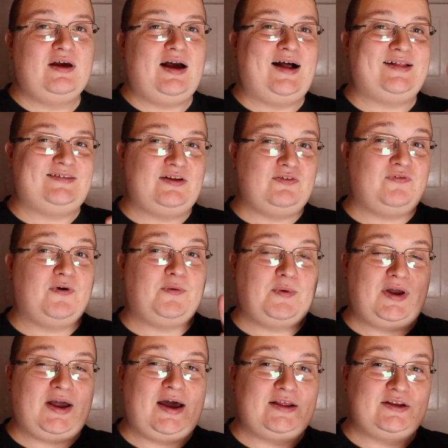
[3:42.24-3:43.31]
I did phone a
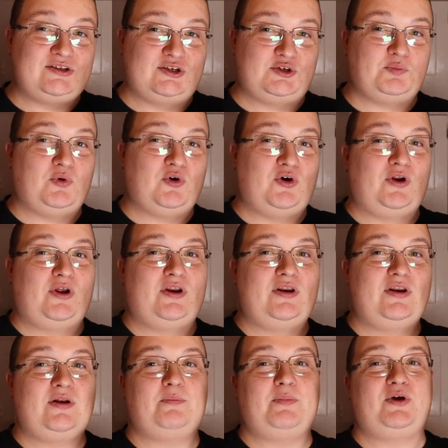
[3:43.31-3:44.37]
garage this
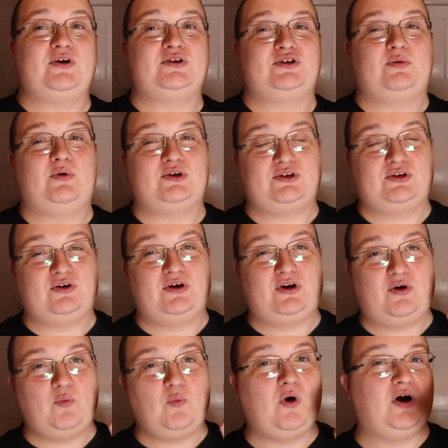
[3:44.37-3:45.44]
morning because I was looking
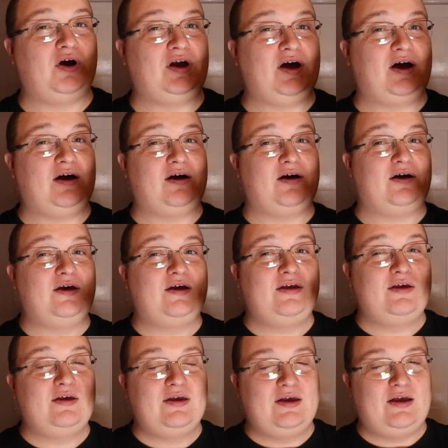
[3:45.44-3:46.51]
at one car
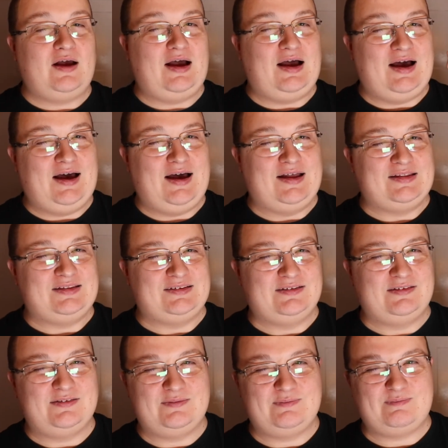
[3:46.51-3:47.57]
and
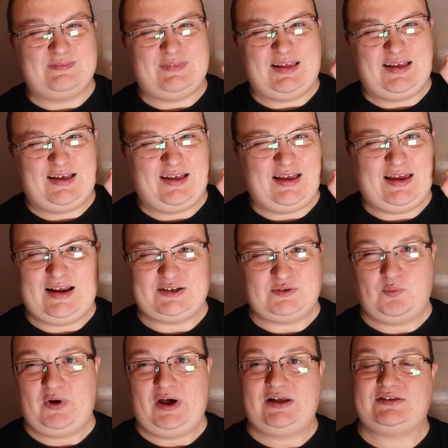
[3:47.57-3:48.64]
it
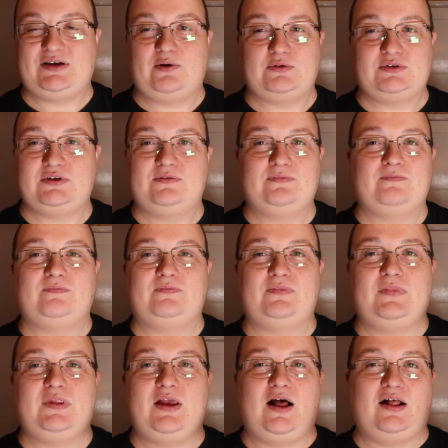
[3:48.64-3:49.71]
hasn't worked out.
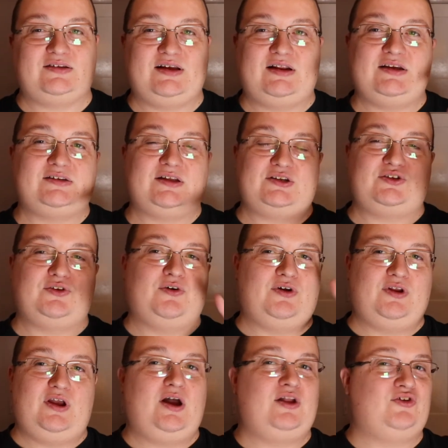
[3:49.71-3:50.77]
I'll tell you that
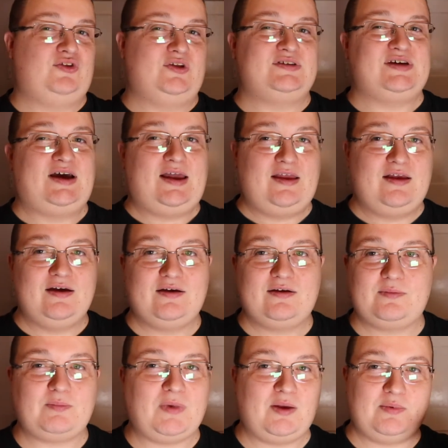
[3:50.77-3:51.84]
story another day,
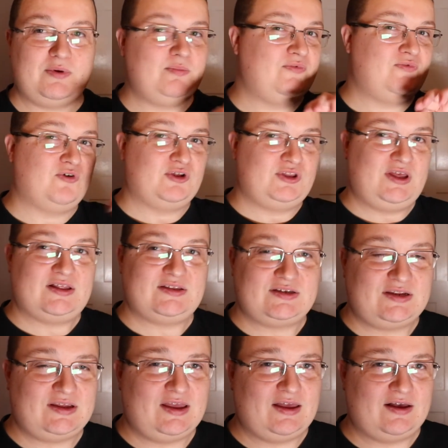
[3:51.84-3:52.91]
maybe before the end of
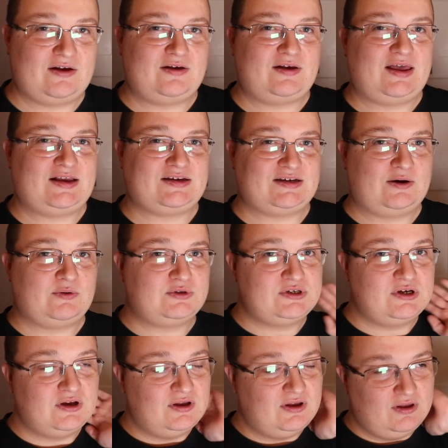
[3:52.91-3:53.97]
the year kicks out.
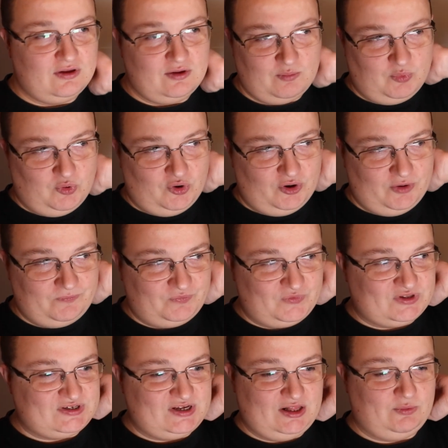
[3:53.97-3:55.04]
But the
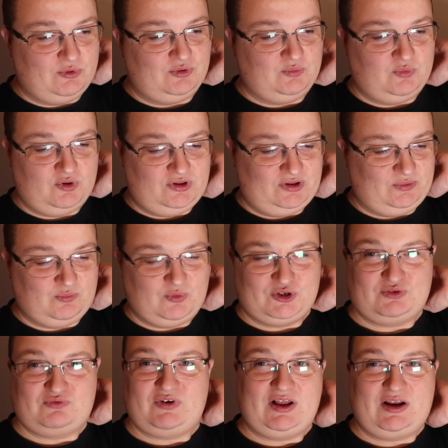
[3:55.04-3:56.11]
deal
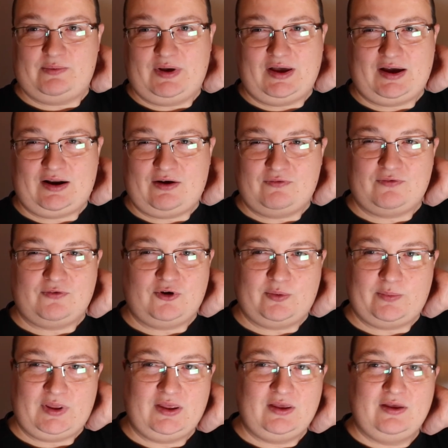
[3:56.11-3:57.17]
wasn't really working out for
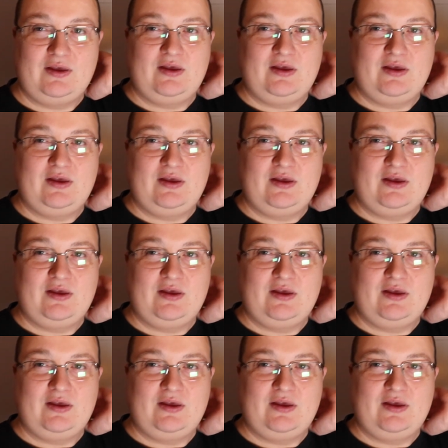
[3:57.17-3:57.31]
me.